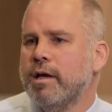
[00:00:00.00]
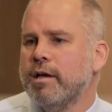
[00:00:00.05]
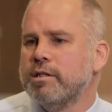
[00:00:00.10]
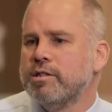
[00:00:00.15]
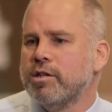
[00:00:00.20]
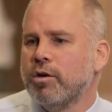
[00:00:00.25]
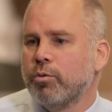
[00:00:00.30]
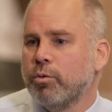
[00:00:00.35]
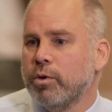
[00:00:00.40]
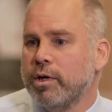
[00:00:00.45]

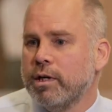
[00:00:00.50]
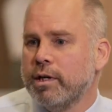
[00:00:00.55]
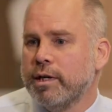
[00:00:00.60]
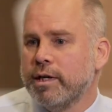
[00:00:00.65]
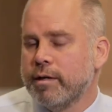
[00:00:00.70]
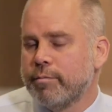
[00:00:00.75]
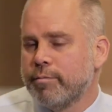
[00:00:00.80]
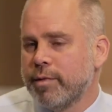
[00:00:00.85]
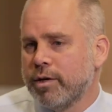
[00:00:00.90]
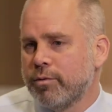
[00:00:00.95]

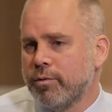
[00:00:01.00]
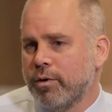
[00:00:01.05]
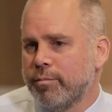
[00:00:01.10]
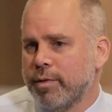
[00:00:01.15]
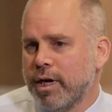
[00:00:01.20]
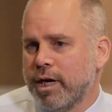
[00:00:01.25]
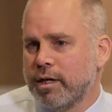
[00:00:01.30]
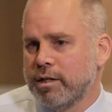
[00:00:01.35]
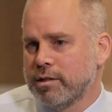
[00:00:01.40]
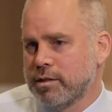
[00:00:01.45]
really what
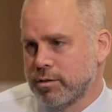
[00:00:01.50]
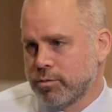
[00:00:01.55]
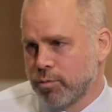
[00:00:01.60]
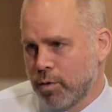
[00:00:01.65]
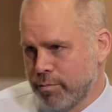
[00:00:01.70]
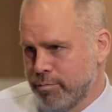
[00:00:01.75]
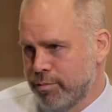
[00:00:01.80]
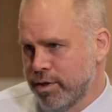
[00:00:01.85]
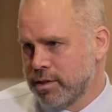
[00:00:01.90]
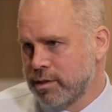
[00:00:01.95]
matters is
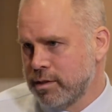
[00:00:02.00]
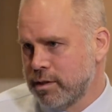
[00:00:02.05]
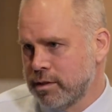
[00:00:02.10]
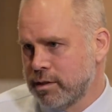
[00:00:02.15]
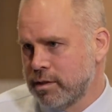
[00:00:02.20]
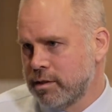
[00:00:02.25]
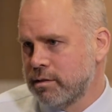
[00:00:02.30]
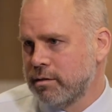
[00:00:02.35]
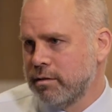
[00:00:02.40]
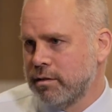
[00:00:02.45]
what
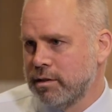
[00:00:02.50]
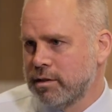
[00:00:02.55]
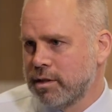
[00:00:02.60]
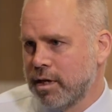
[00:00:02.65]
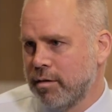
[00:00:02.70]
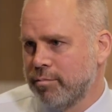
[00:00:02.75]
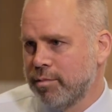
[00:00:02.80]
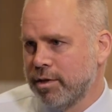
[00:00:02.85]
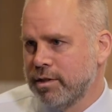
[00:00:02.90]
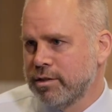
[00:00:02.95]
business these
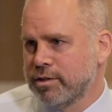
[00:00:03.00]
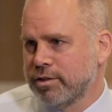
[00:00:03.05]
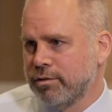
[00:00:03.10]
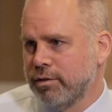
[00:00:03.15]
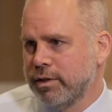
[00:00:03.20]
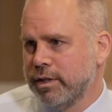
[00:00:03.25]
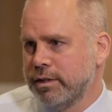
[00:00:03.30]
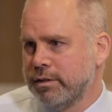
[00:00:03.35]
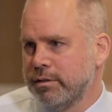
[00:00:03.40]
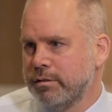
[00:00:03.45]
companies
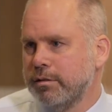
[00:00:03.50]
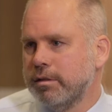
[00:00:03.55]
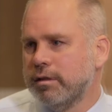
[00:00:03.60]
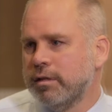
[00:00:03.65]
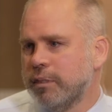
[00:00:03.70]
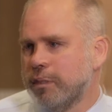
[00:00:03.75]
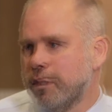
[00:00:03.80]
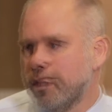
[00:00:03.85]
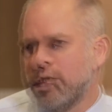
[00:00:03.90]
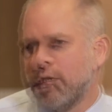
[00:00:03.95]
are in.
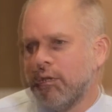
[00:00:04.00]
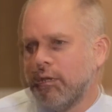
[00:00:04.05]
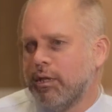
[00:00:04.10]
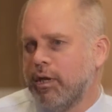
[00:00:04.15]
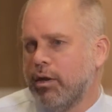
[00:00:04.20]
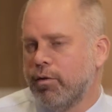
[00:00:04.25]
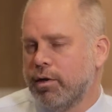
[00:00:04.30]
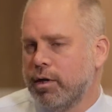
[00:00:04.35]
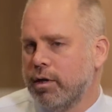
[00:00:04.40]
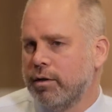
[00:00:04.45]

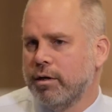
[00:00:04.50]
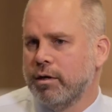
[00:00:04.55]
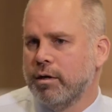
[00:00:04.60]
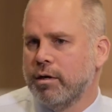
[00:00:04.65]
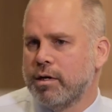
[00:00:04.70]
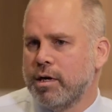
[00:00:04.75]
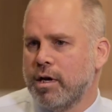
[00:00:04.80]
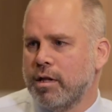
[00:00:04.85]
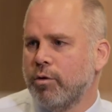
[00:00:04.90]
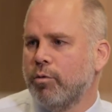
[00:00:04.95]

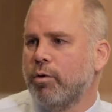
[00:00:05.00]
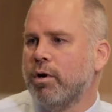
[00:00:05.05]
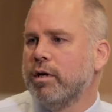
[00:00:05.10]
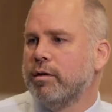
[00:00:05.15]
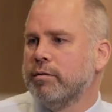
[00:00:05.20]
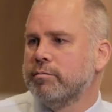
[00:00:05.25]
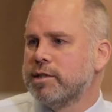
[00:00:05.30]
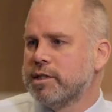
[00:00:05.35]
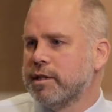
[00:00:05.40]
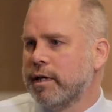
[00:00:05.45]
Another
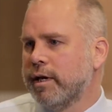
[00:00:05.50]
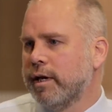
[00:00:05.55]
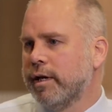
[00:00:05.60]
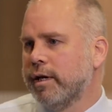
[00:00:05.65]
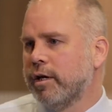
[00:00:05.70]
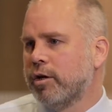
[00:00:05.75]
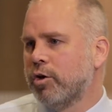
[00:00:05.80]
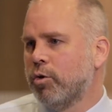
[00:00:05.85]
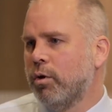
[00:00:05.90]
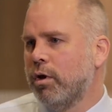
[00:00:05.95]
one,
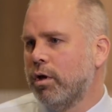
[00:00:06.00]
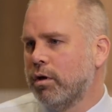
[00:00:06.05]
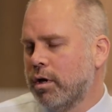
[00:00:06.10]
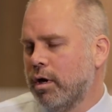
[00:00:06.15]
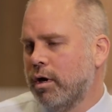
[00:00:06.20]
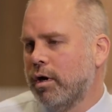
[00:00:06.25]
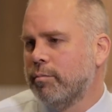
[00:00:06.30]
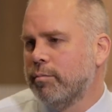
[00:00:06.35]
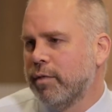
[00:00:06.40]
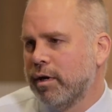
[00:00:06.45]
say
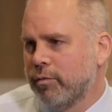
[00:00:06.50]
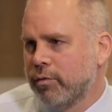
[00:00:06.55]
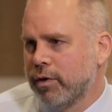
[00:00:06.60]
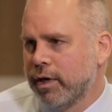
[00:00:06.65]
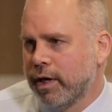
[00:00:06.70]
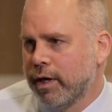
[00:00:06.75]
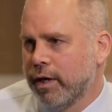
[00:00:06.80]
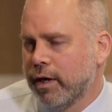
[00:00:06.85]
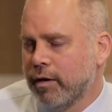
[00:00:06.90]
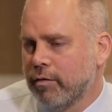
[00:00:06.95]
Qualcomm that we
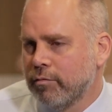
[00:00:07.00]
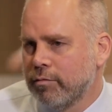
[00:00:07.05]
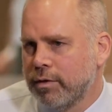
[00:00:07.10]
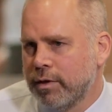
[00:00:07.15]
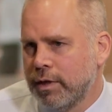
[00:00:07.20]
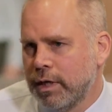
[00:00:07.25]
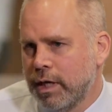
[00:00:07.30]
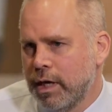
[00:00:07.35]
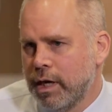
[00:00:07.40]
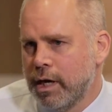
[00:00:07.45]
have,
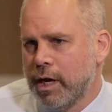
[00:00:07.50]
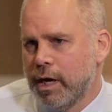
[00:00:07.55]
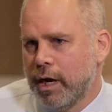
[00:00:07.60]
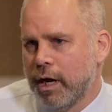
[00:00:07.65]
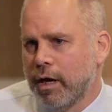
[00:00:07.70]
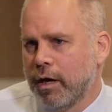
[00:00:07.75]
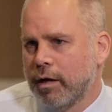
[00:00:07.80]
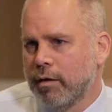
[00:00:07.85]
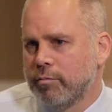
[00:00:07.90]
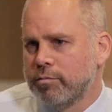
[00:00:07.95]

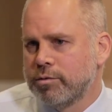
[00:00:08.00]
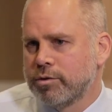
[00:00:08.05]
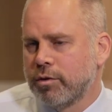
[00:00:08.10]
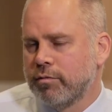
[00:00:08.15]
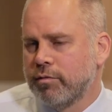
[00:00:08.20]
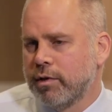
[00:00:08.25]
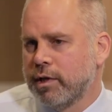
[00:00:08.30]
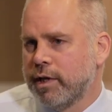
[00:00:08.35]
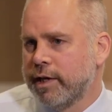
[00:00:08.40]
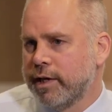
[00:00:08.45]
sort
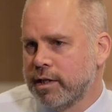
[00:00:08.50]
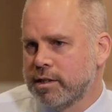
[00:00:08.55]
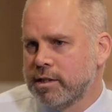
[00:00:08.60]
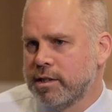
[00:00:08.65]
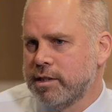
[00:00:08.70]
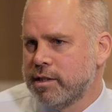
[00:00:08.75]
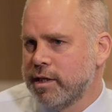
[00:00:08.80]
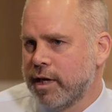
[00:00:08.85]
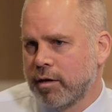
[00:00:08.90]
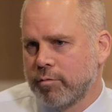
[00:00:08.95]
of a
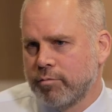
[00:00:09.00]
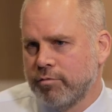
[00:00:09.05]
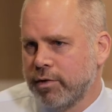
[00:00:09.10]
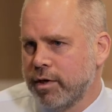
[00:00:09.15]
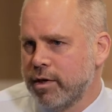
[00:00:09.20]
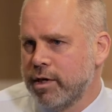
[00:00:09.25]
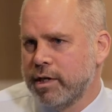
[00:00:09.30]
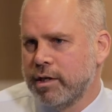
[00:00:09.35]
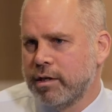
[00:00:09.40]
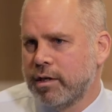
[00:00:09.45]
legacy tech,
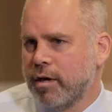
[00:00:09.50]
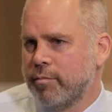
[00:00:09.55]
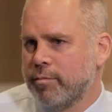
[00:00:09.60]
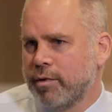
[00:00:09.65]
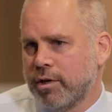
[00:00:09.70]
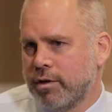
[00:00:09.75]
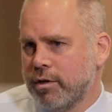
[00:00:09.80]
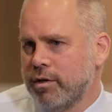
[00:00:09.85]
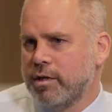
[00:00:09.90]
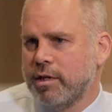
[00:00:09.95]
very good
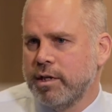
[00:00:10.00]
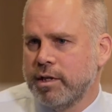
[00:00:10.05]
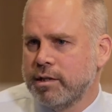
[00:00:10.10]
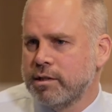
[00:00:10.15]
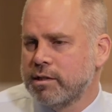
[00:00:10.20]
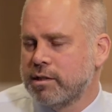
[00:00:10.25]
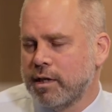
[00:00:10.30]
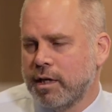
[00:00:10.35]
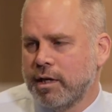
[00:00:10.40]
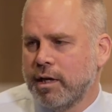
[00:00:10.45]
company. Good
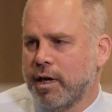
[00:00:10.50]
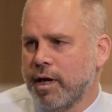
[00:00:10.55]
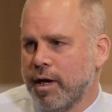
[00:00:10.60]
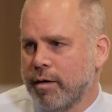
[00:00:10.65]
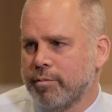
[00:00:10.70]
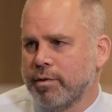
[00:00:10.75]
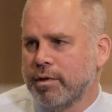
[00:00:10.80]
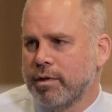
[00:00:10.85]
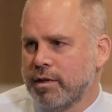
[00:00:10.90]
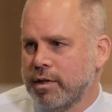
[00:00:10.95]
things tend to
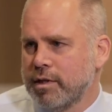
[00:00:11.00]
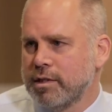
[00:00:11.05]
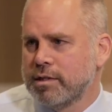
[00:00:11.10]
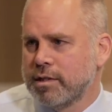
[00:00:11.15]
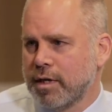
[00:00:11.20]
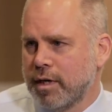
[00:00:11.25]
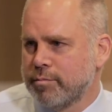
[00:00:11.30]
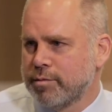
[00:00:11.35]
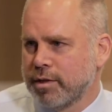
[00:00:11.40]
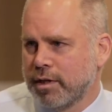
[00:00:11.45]
happen to these
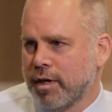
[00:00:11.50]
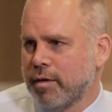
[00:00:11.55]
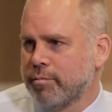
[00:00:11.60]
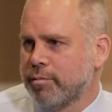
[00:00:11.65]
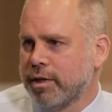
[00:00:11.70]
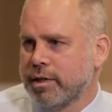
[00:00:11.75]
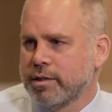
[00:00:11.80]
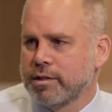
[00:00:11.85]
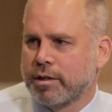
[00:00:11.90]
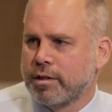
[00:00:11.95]
types of
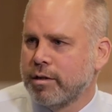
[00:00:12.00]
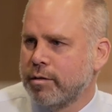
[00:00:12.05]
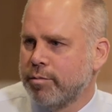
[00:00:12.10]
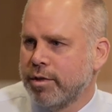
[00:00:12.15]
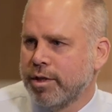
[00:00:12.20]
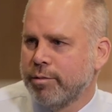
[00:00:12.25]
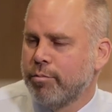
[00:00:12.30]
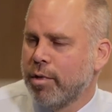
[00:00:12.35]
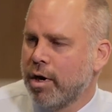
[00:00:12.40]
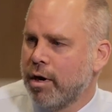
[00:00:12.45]
companies. It could
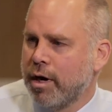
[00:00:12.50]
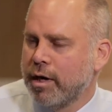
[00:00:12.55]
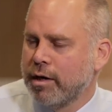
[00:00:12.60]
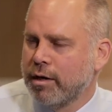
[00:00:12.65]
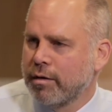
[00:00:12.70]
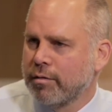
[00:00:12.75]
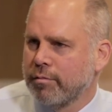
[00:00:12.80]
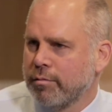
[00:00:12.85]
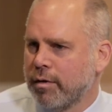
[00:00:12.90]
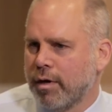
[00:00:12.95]
be bought
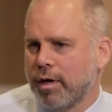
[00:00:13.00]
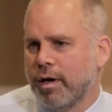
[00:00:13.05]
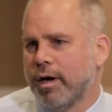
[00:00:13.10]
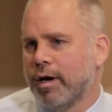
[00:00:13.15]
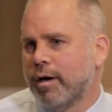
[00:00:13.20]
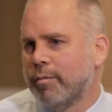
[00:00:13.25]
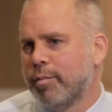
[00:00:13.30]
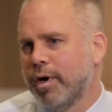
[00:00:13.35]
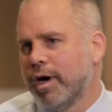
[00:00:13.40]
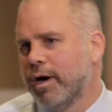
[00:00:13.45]

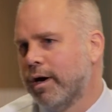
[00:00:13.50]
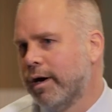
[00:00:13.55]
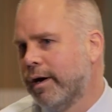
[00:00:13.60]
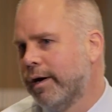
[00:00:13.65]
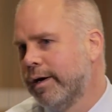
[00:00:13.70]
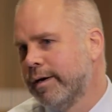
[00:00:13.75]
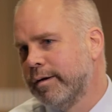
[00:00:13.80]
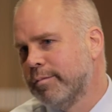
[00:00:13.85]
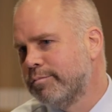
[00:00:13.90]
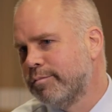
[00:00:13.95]

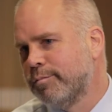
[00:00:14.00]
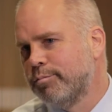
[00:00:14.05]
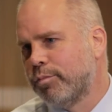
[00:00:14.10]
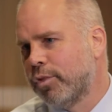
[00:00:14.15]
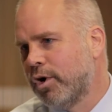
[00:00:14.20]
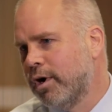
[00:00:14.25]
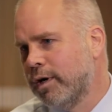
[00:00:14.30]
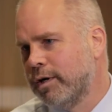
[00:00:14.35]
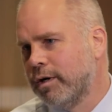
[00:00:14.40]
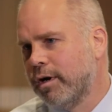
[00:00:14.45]
by
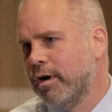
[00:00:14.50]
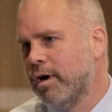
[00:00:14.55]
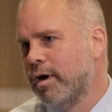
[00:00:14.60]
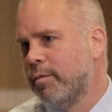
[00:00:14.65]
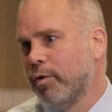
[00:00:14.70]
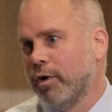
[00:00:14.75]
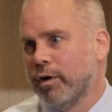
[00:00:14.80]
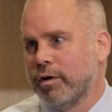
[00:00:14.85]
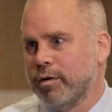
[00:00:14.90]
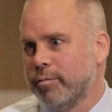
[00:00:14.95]
Broadcom,
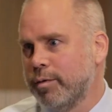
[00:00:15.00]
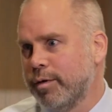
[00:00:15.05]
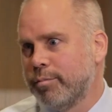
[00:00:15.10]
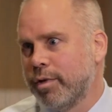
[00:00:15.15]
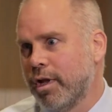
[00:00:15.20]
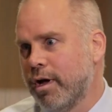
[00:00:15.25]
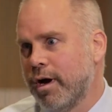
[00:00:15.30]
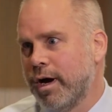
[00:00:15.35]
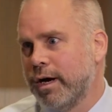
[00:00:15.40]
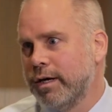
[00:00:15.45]
or it could be
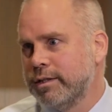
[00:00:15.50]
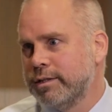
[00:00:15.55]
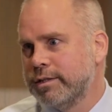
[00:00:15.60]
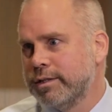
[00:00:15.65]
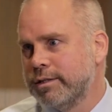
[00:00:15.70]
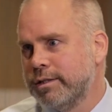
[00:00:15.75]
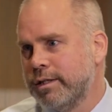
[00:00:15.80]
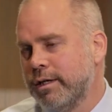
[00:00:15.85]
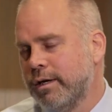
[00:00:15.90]
blocked,